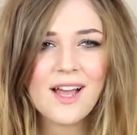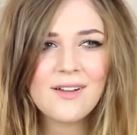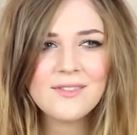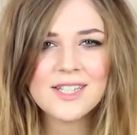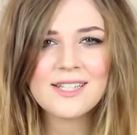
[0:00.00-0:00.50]

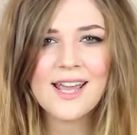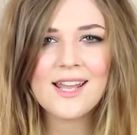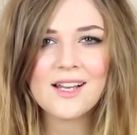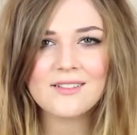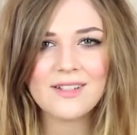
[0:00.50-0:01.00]
haven't done
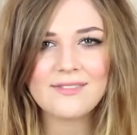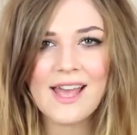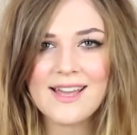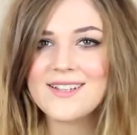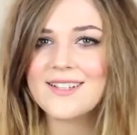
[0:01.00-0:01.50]
nail art like for
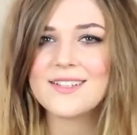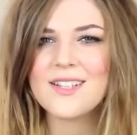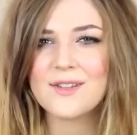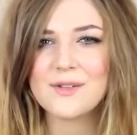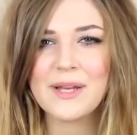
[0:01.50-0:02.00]
ages,
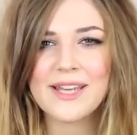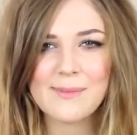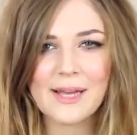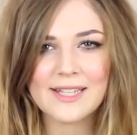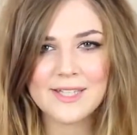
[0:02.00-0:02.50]
so I thought I might
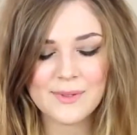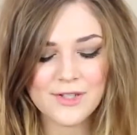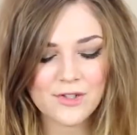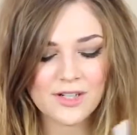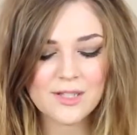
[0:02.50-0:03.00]
get back into it
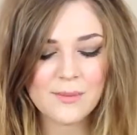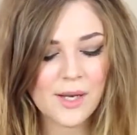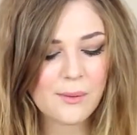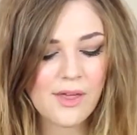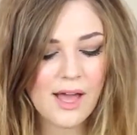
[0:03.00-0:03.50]
and try something
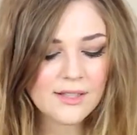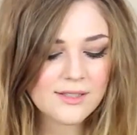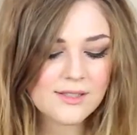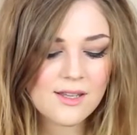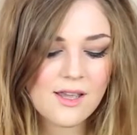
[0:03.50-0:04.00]
out with that.
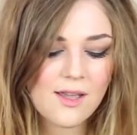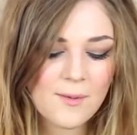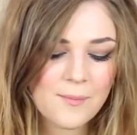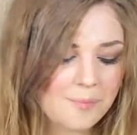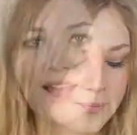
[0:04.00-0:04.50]

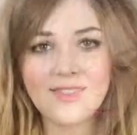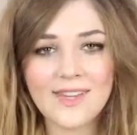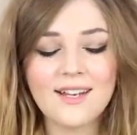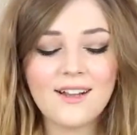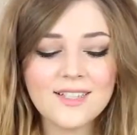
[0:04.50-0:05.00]
And
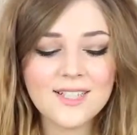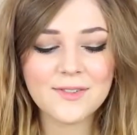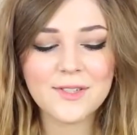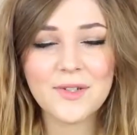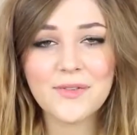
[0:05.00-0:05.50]
then last
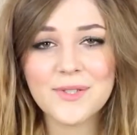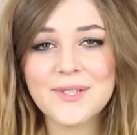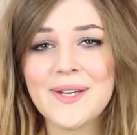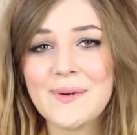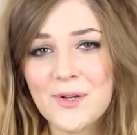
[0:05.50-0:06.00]
of all, if you're
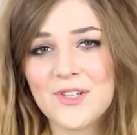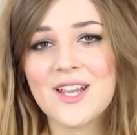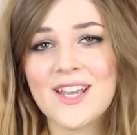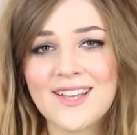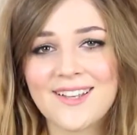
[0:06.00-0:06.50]
still here
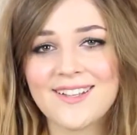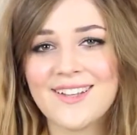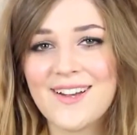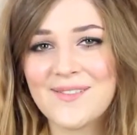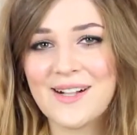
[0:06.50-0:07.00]
watching,
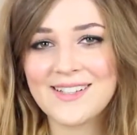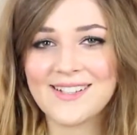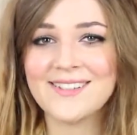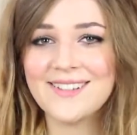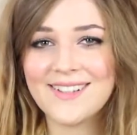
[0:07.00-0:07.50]
well
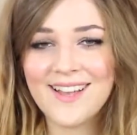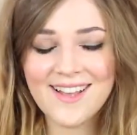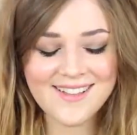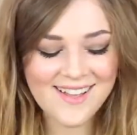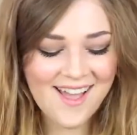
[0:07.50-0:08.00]
done.
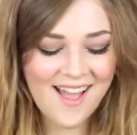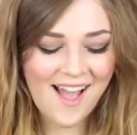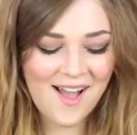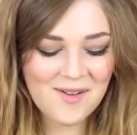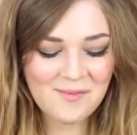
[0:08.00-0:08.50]

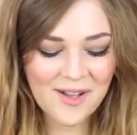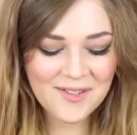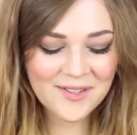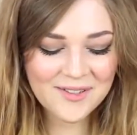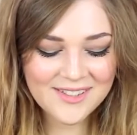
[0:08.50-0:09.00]

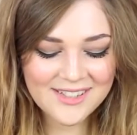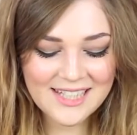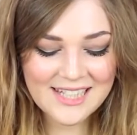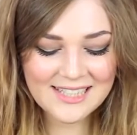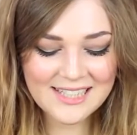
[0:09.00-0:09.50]
I've got
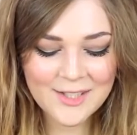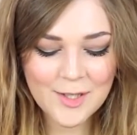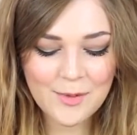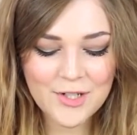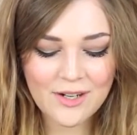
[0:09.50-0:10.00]
these in
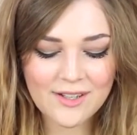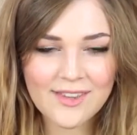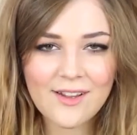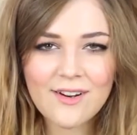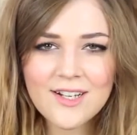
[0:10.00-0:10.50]
Superdrug.
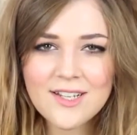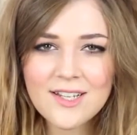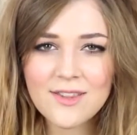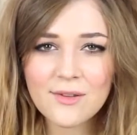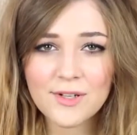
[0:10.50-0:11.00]
There are
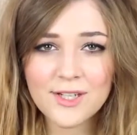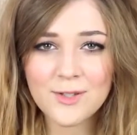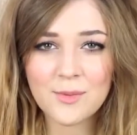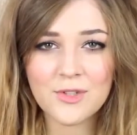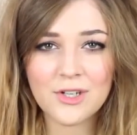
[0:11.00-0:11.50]
actually 3
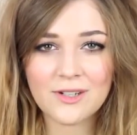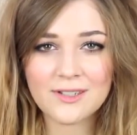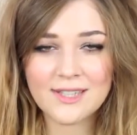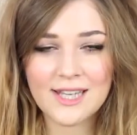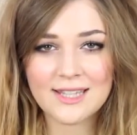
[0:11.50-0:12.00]

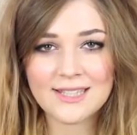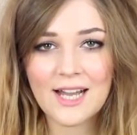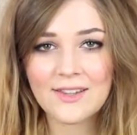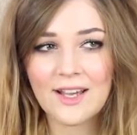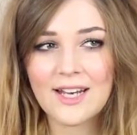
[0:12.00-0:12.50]
Superdrugs in the
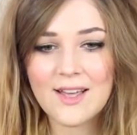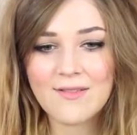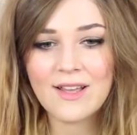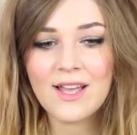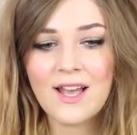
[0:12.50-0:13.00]
town that I
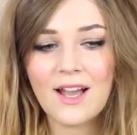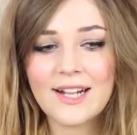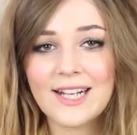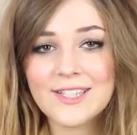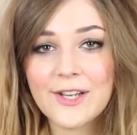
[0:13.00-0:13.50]
live, and
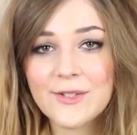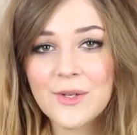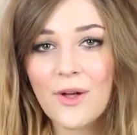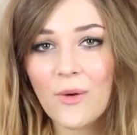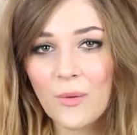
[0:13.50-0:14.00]
I had to go to
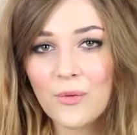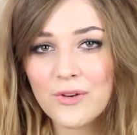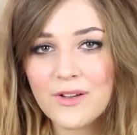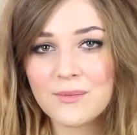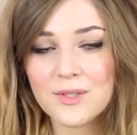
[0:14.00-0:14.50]
all
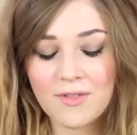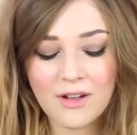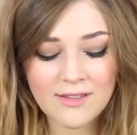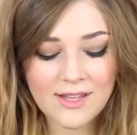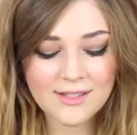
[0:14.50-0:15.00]
3 of them to
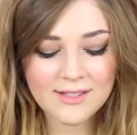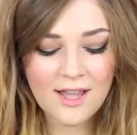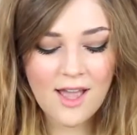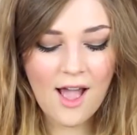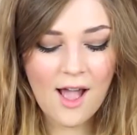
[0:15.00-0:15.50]
find this.
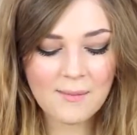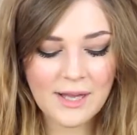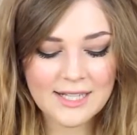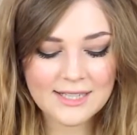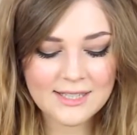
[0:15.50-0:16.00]

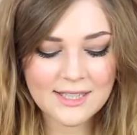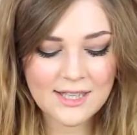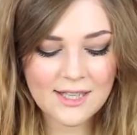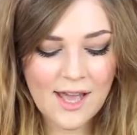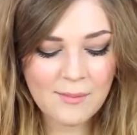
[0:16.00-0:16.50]
And it's
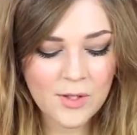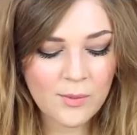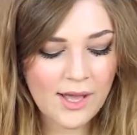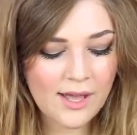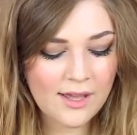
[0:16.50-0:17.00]
the
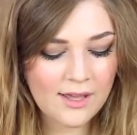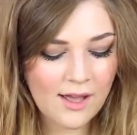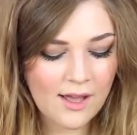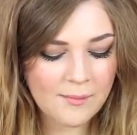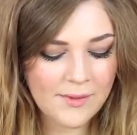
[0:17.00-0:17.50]

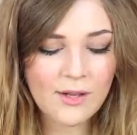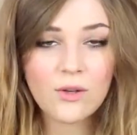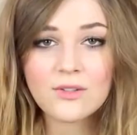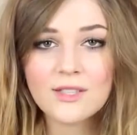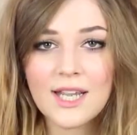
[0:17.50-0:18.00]
MUA nail
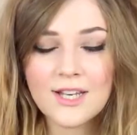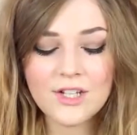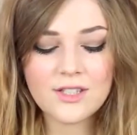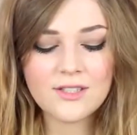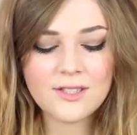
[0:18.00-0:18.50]

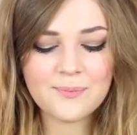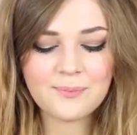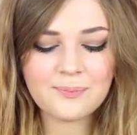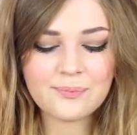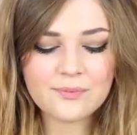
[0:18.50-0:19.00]
Constellations.
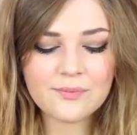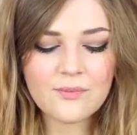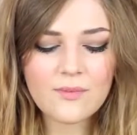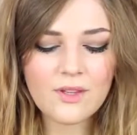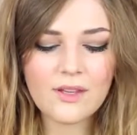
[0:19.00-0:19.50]

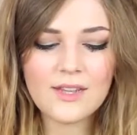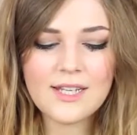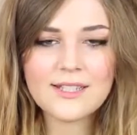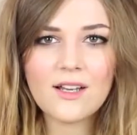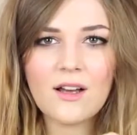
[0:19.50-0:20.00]

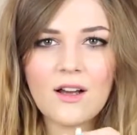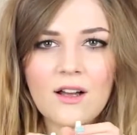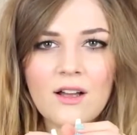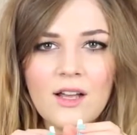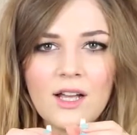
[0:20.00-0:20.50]
These
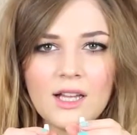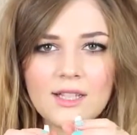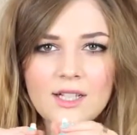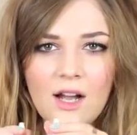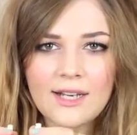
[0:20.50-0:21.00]
are
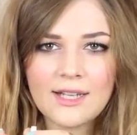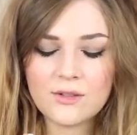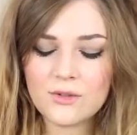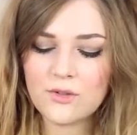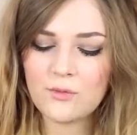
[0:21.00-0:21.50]
tiny
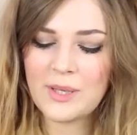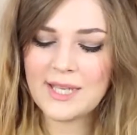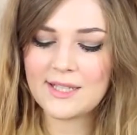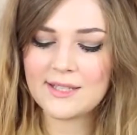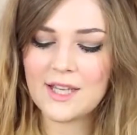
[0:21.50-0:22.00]
little sort of
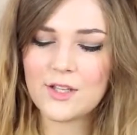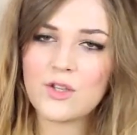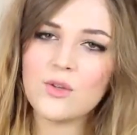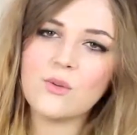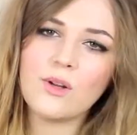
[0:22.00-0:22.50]
beads that
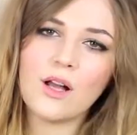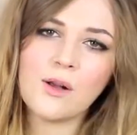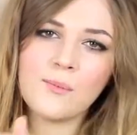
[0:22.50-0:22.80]
you